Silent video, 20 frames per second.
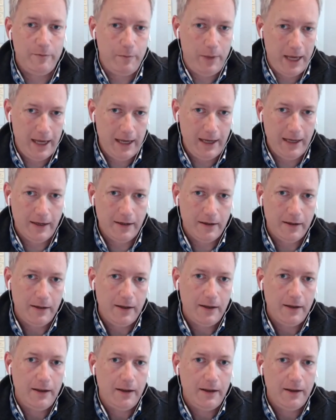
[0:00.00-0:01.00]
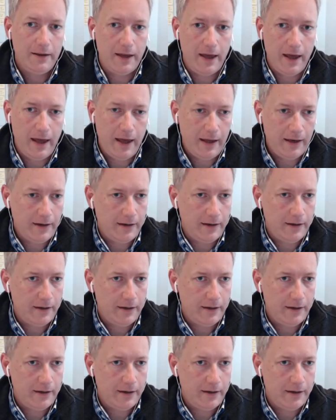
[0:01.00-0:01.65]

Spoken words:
paying, then